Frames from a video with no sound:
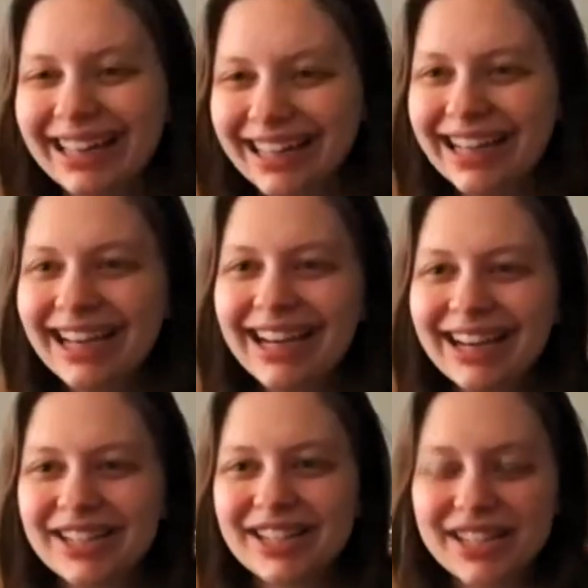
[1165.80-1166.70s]

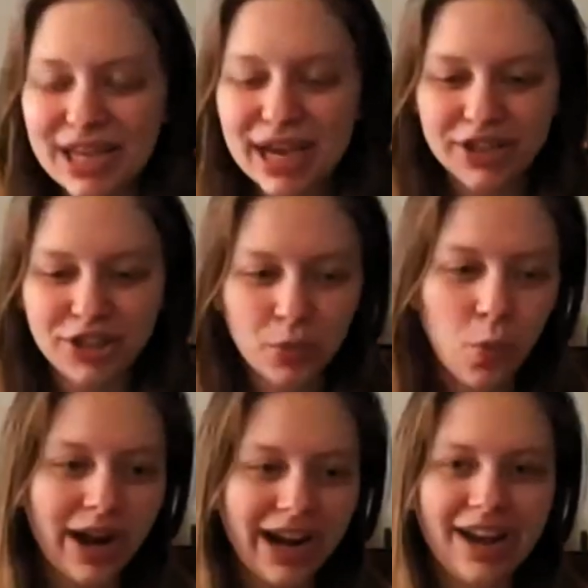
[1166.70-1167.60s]

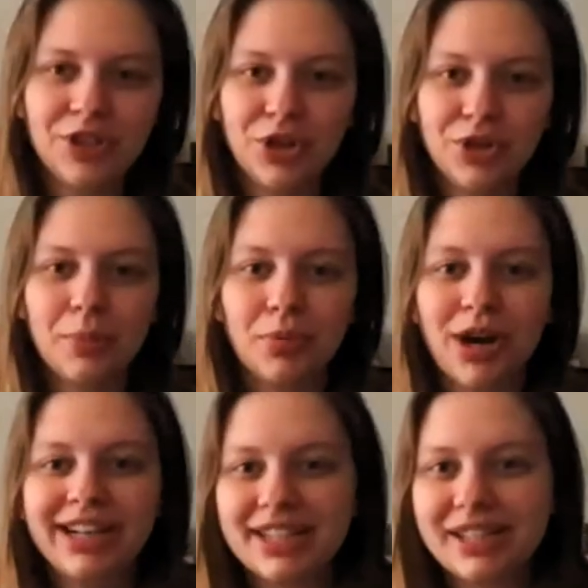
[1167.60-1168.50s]
I have to turn the
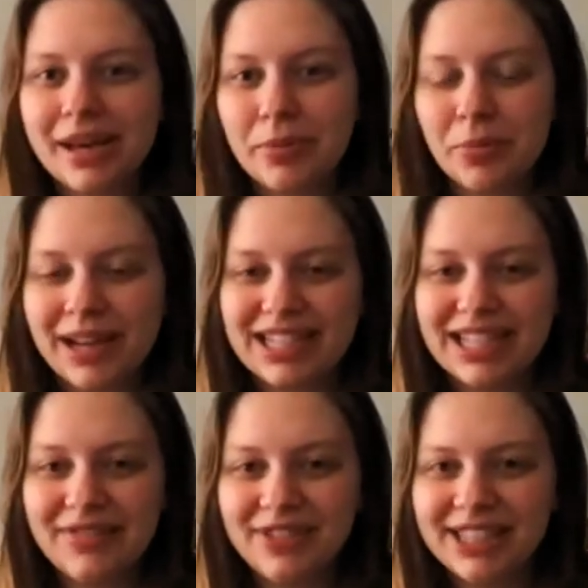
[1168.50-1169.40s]
brightness up on my
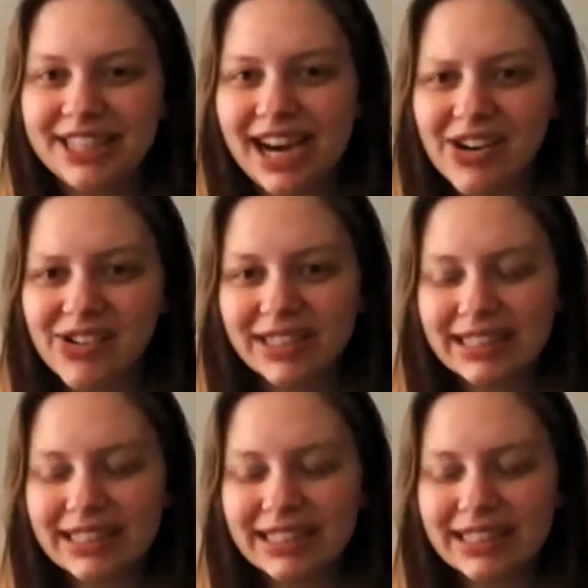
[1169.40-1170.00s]
TV now.